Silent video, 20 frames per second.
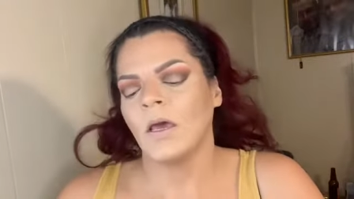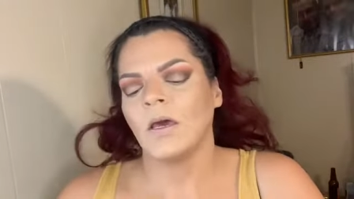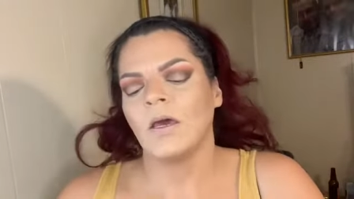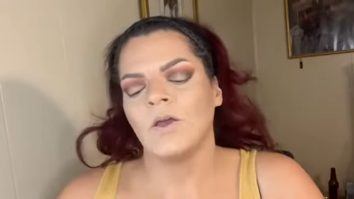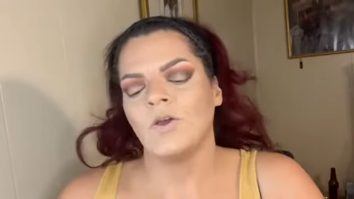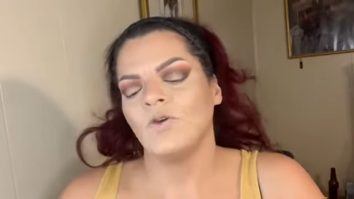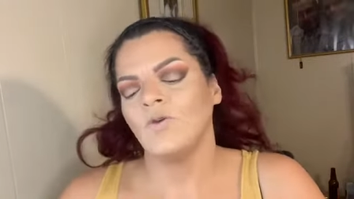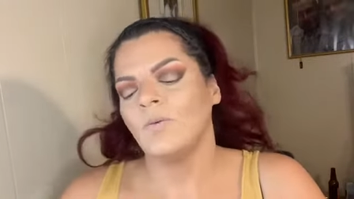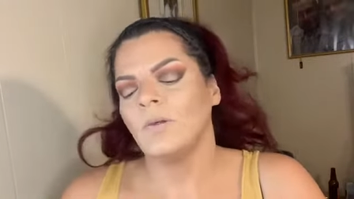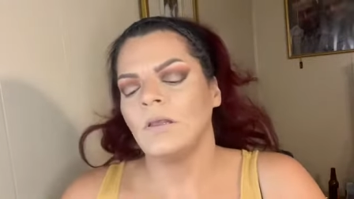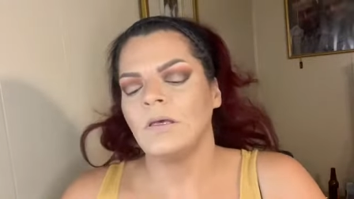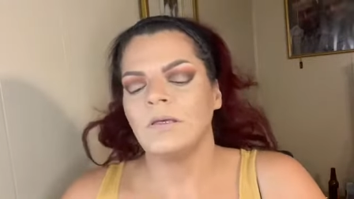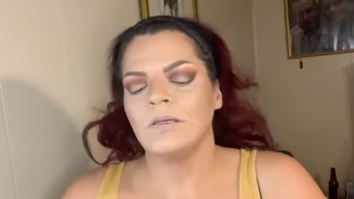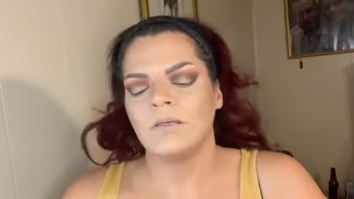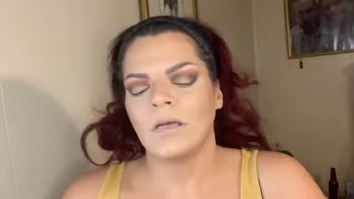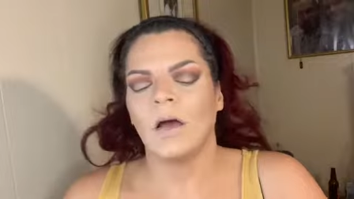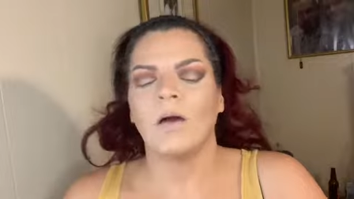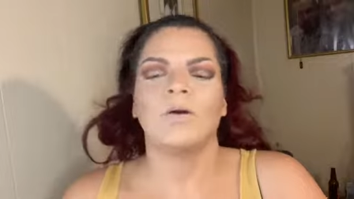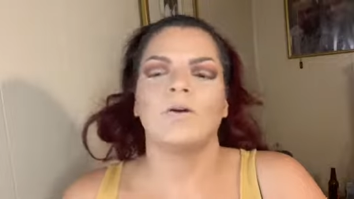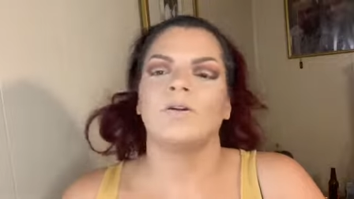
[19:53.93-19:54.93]
Can you please
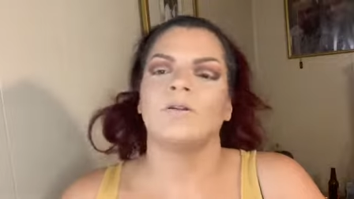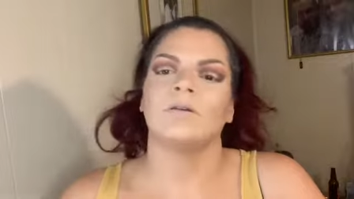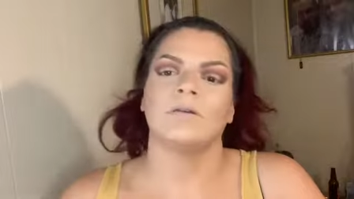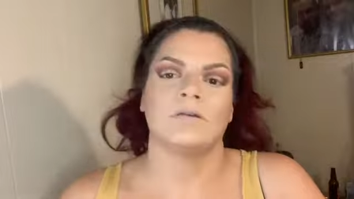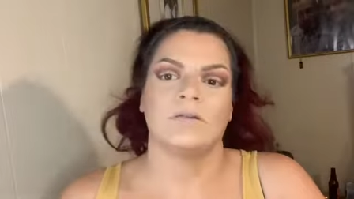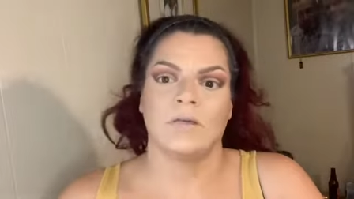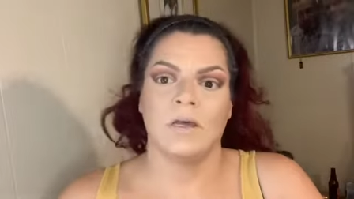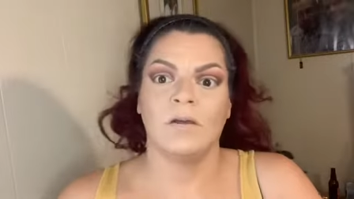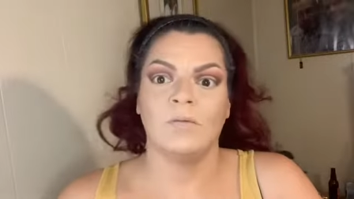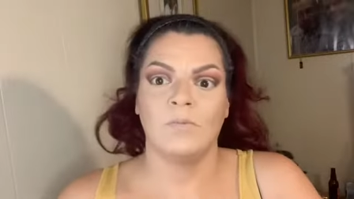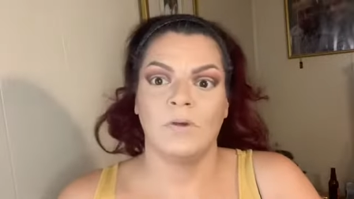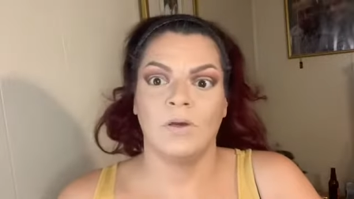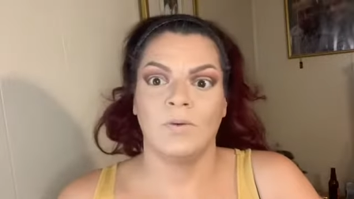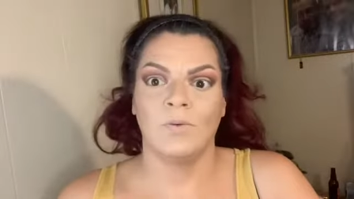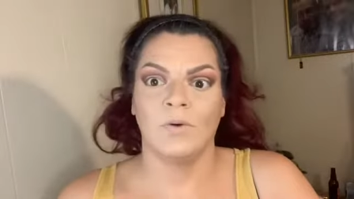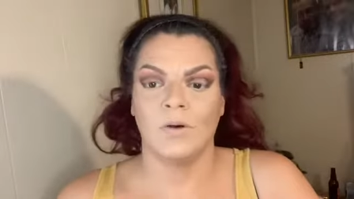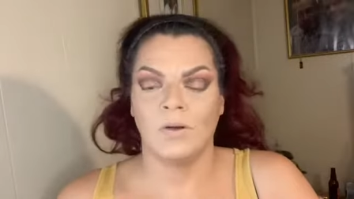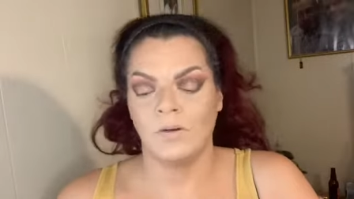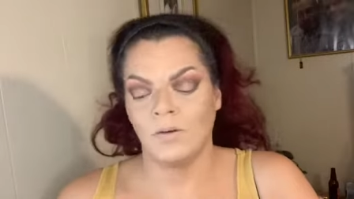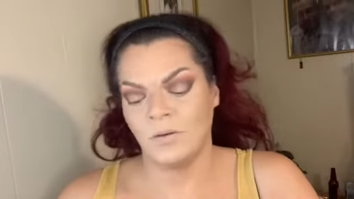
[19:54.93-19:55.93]
tell her to send me
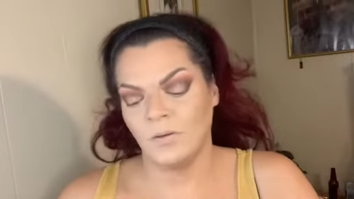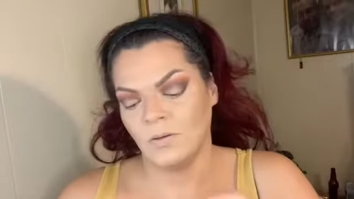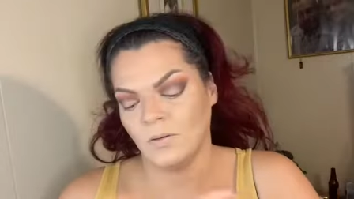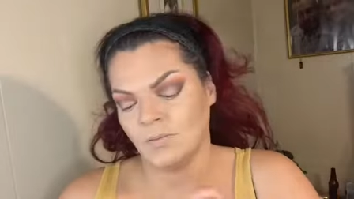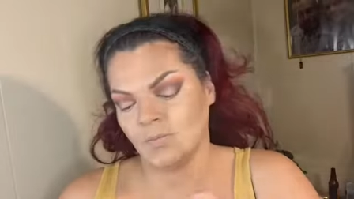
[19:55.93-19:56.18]
one?